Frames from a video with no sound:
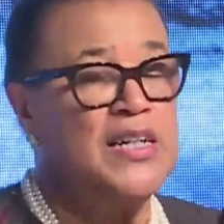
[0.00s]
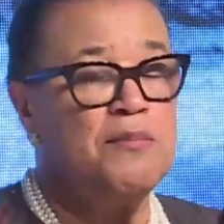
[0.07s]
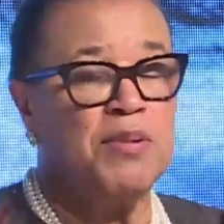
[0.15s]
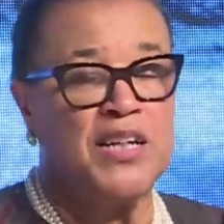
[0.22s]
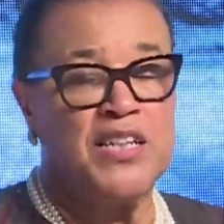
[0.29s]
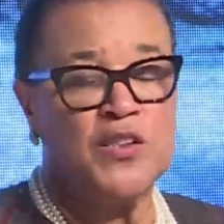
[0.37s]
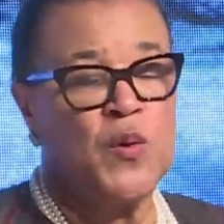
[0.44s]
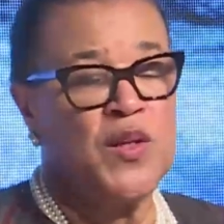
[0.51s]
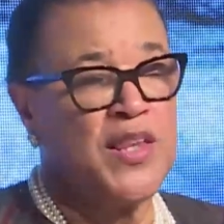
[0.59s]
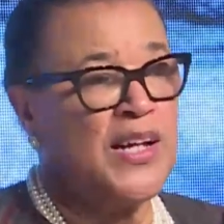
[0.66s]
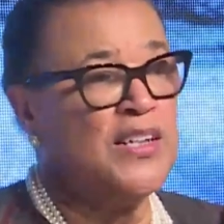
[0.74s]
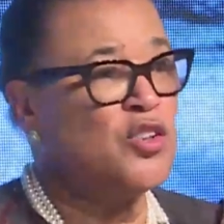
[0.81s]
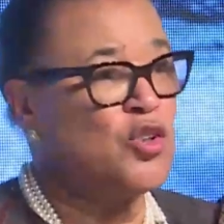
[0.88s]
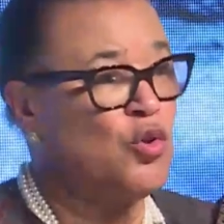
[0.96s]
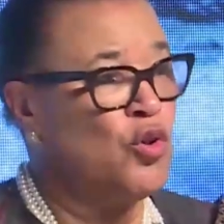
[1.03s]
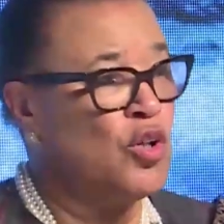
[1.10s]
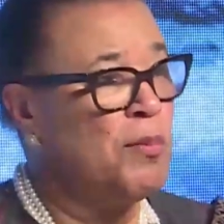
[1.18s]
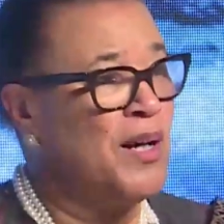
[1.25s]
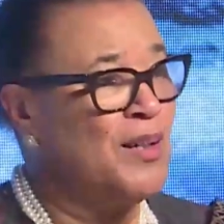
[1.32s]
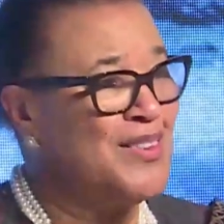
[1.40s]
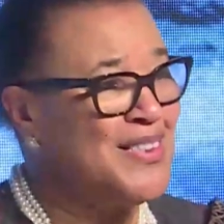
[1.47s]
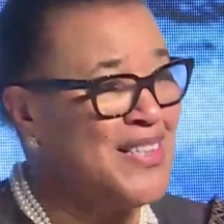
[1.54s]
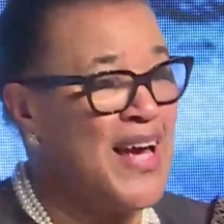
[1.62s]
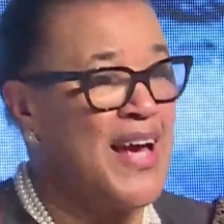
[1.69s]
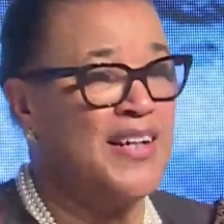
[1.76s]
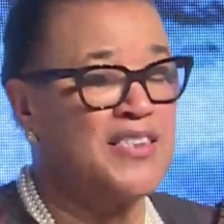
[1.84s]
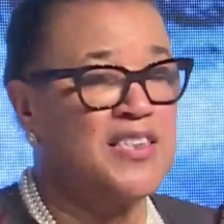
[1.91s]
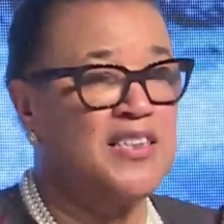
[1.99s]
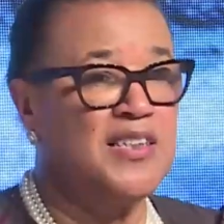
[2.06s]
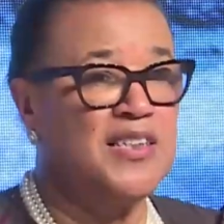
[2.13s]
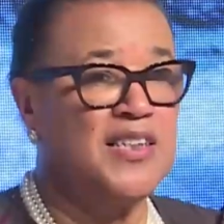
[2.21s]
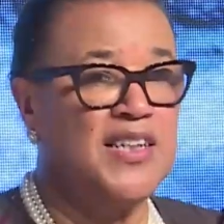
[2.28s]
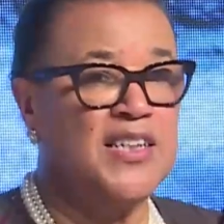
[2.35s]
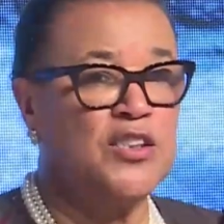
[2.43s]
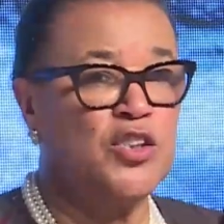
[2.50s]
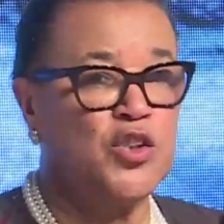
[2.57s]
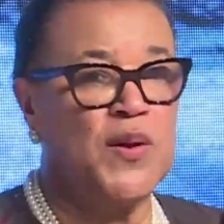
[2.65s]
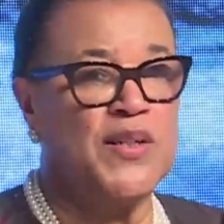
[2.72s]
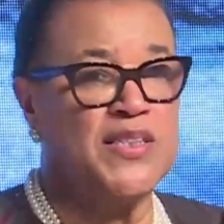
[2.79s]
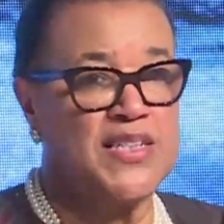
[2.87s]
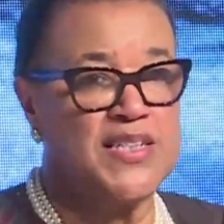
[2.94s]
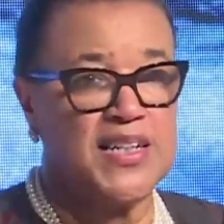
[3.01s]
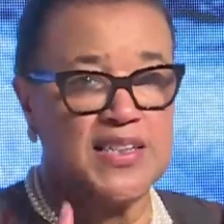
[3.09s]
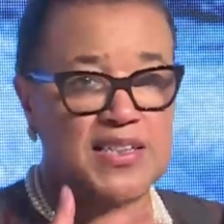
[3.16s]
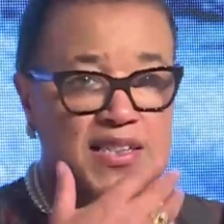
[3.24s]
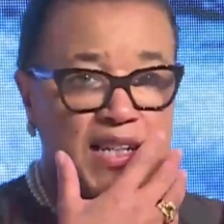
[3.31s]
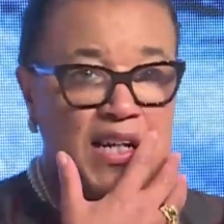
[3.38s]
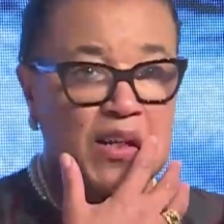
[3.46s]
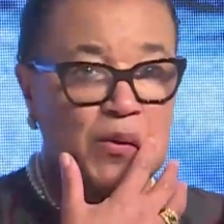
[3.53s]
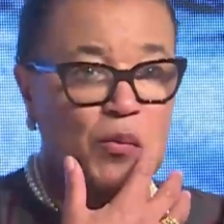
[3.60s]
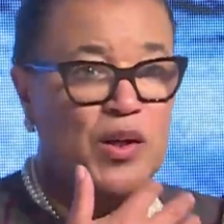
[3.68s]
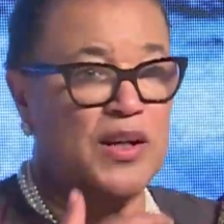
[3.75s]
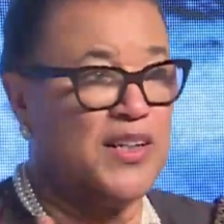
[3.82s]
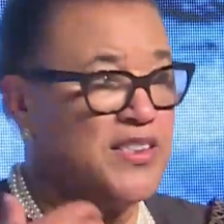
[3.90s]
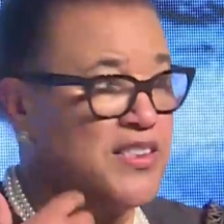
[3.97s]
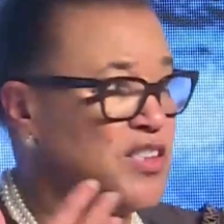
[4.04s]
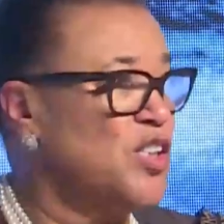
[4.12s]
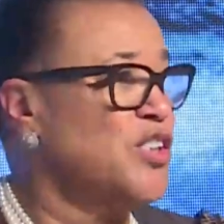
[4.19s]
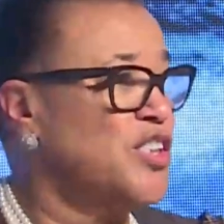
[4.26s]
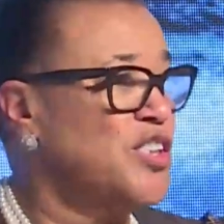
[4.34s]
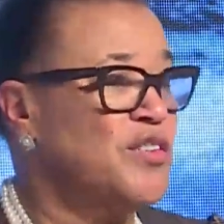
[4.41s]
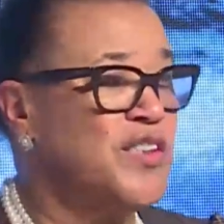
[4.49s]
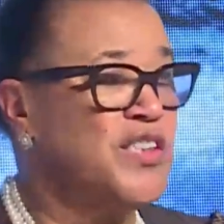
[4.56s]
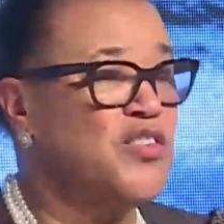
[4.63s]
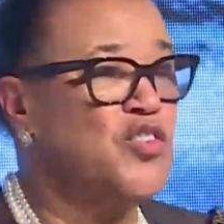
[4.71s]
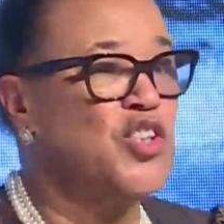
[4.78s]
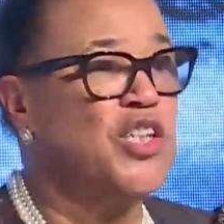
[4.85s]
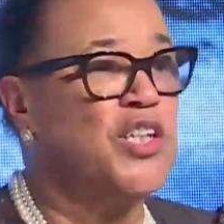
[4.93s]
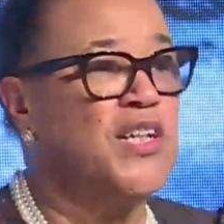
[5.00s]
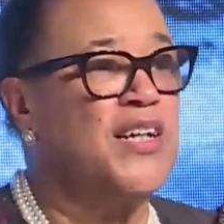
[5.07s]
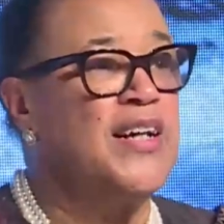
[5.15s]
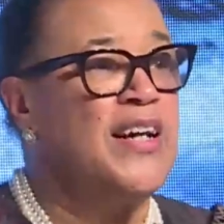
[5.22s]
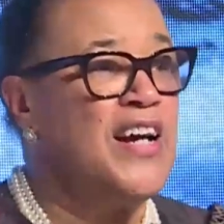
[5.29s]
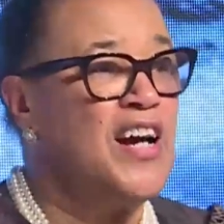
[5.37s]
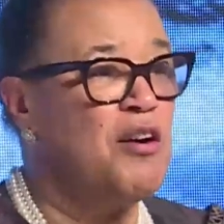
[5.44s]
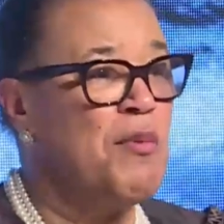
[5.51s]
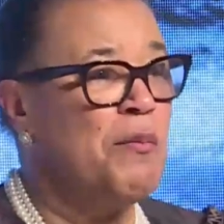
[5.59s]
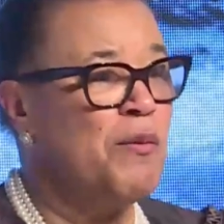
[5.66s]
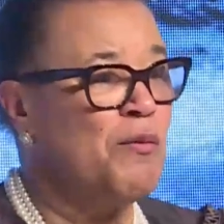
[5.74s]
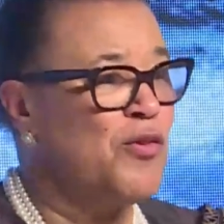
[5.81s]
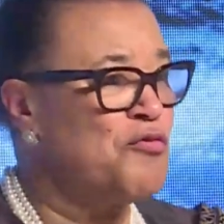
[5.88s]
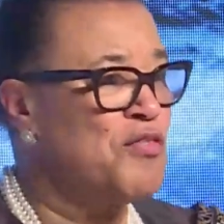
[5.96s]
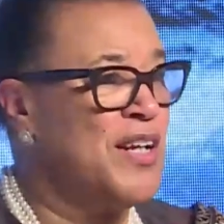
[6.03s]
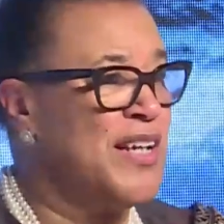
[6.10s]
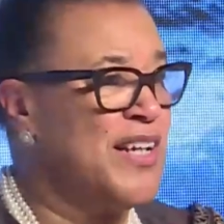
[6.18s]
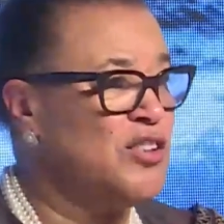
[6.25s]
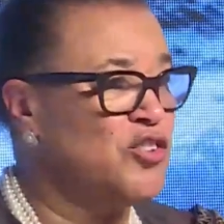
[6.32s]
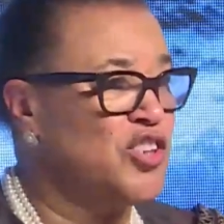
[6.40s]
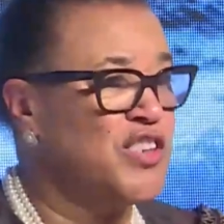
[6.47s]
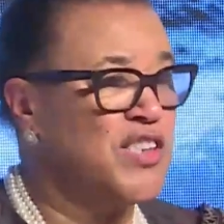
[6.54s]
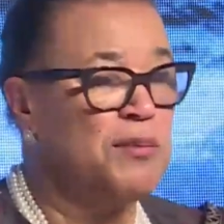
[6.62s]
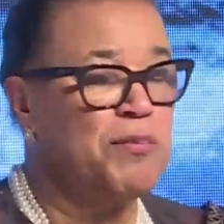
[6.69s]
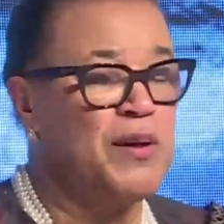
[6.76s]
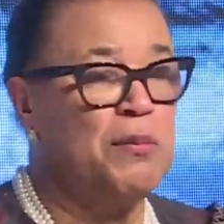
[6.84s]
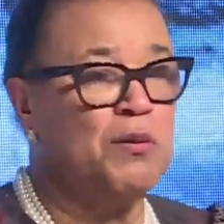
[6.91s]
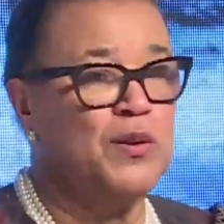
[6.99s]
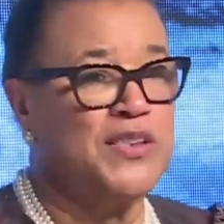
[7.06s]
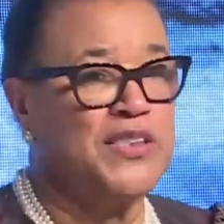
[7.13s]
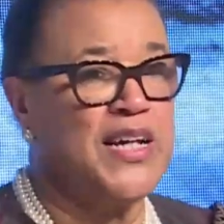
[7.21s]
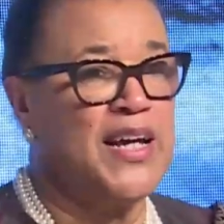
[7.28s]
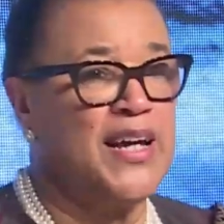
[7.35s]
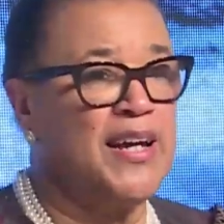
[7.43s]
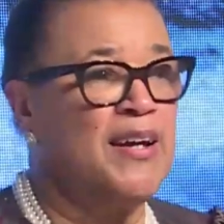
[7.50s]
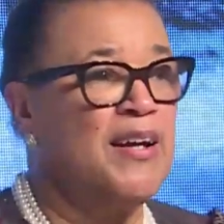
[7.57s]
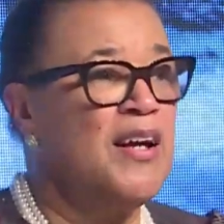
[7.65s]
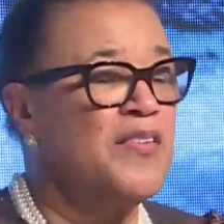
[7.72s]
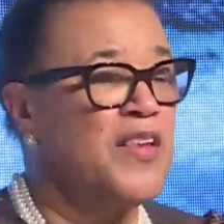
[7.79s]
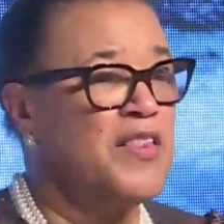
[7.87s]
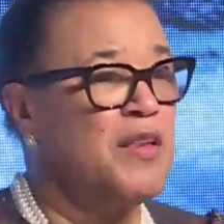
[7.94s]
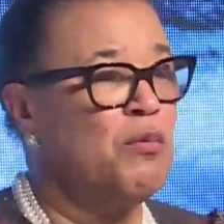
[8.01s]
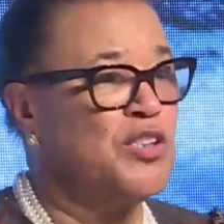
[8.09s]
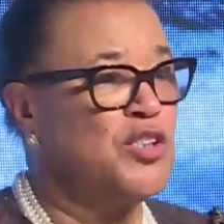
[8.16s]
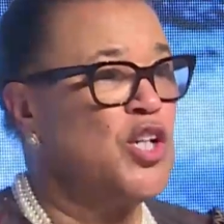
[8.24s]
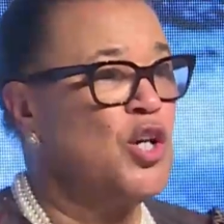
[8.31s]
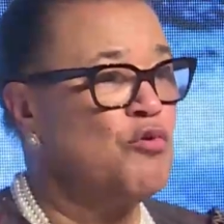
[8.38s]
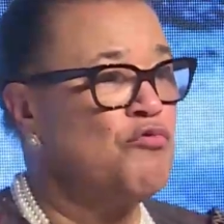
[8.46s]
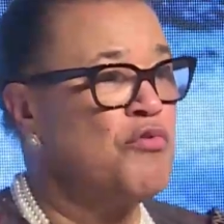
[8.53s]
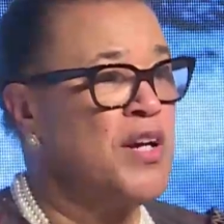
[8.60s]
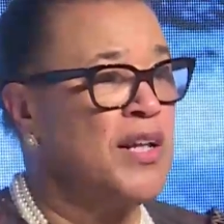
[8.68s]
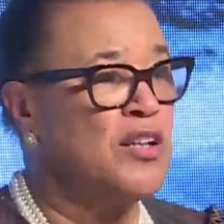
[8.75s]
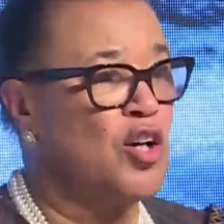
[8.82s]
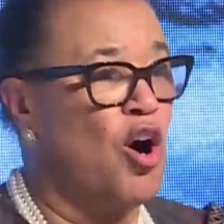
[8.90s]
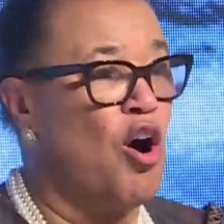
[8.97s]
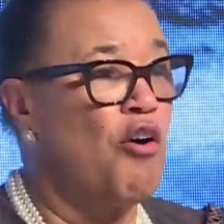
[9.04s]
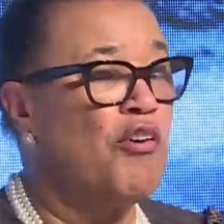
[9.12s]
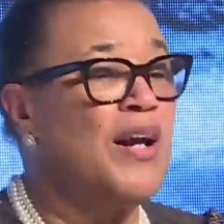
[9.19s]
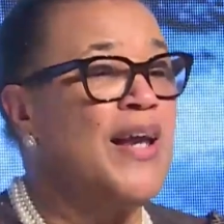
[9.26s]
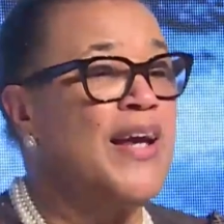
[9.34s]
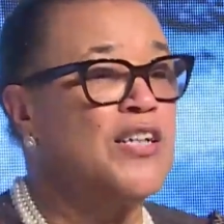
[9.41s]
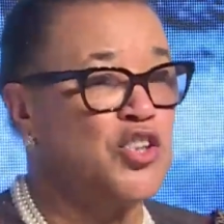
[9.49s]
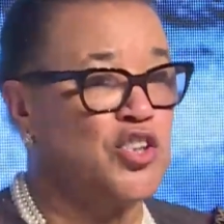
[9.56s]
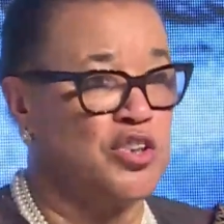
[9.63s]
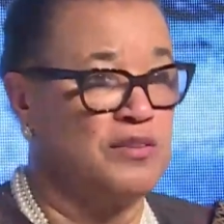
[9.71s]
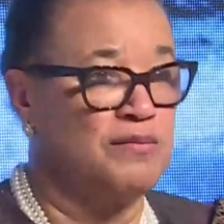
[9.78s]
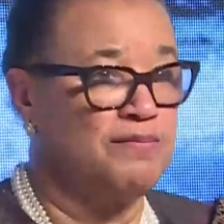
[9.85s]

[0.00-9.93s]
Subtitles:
Because we then talk about debt. In 2016, when I started on this journey, I remember it was really interesting. People were saying that there was no real correlation